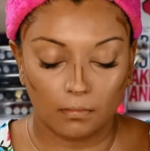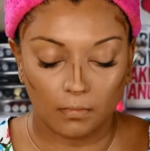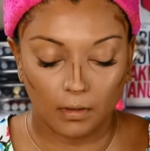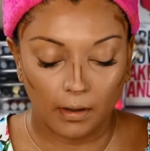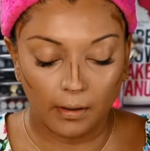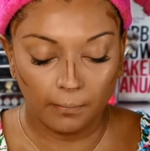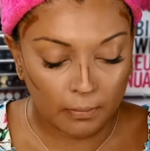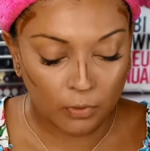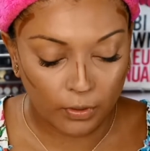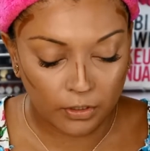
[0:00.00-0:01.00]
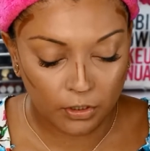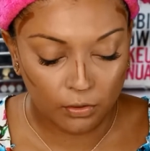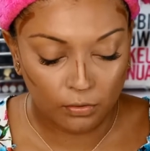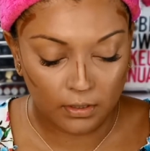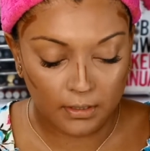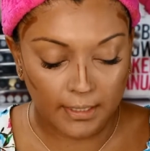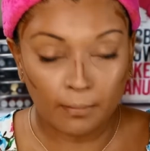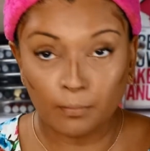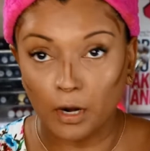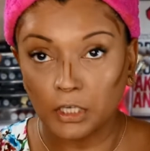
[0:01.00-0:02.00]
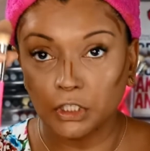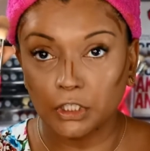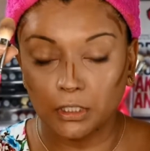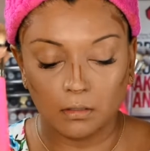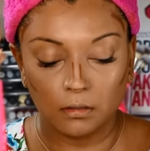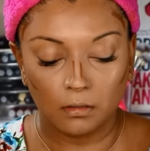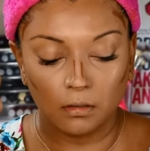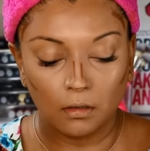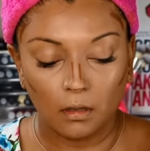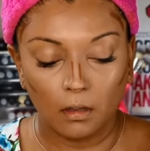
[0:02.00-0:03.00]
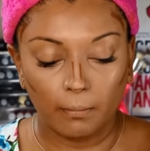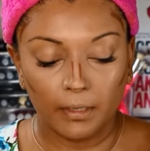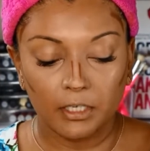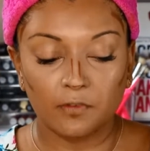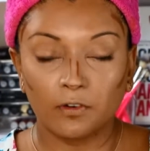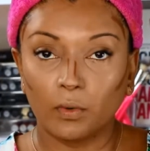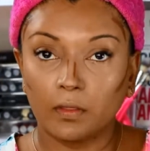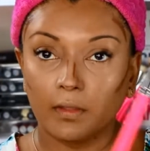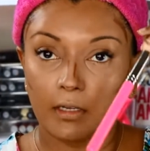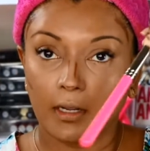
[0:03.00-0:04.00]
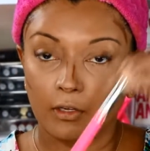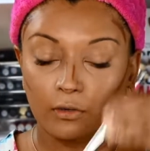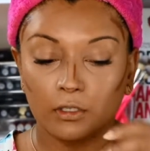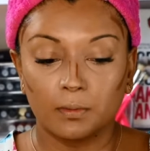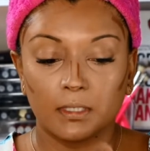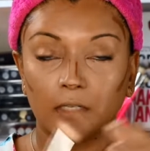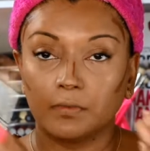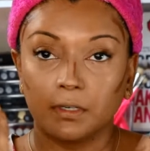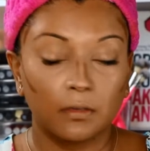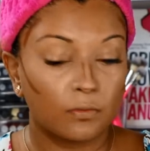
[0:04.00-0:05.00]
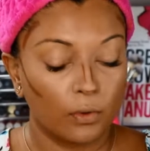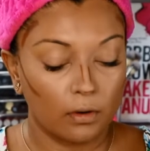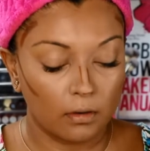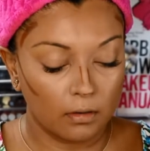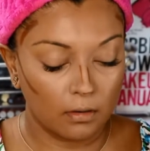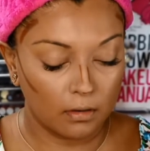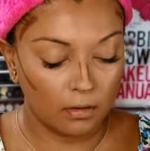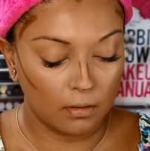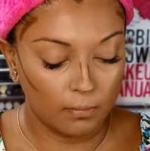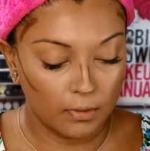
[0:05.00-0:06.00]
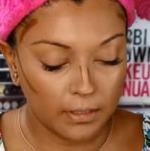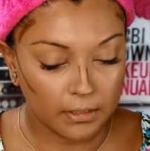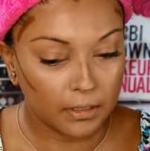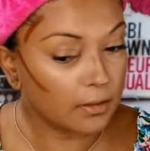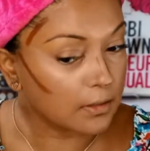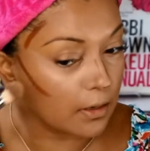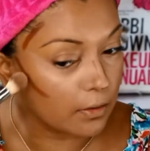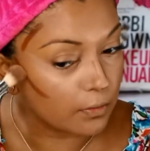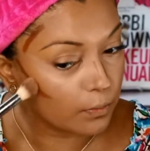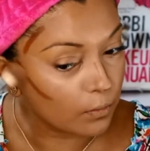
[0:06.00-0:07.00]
Okay, I'm going to use the same brush, but a different one that I use specifically for blending this out.